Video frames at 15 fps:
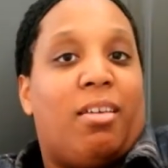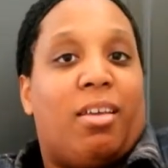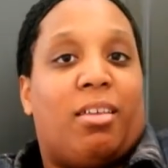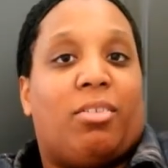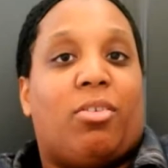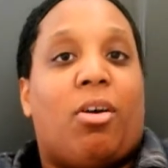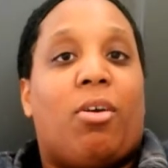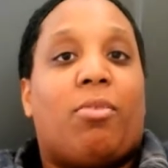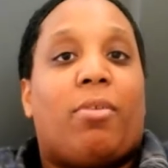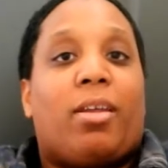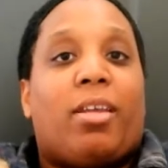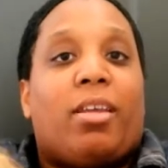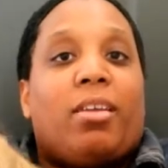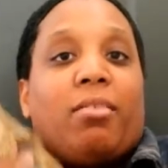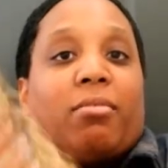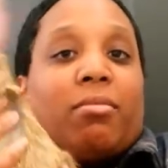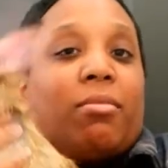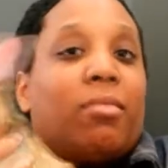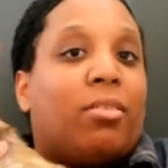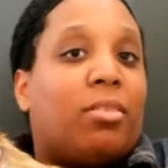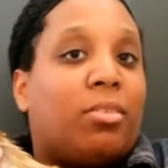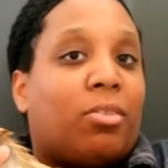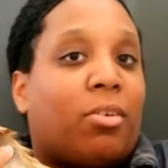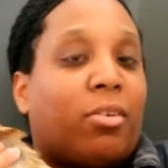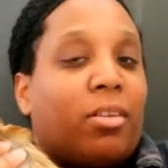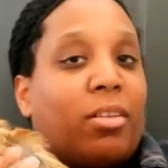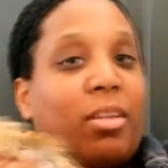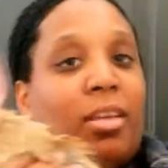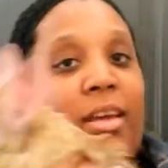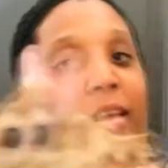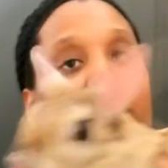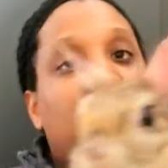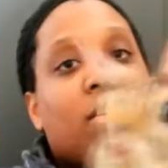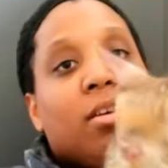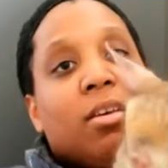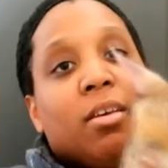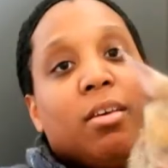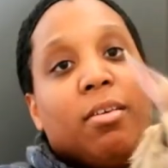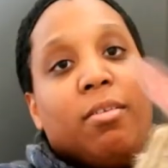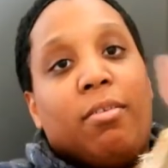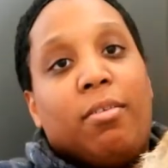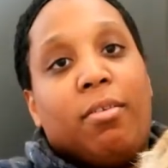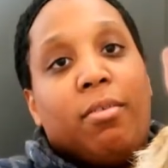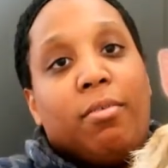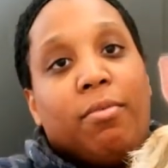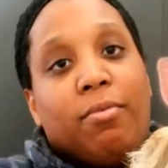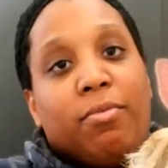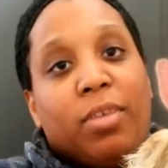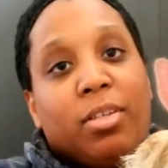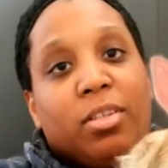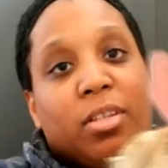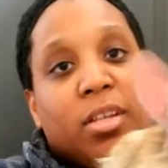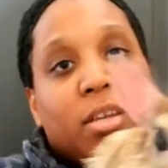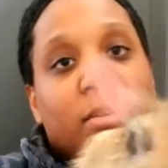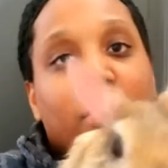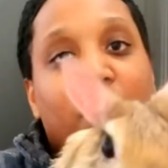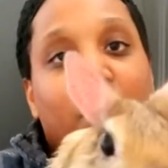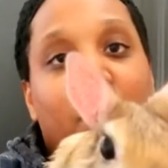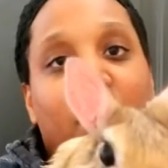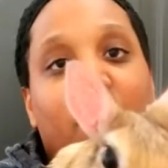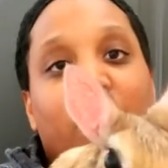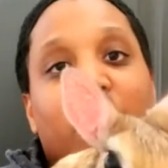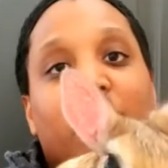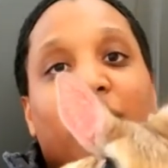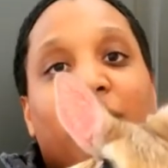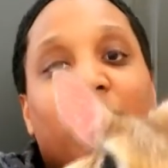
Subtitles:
and he's already starting to get fidgety, but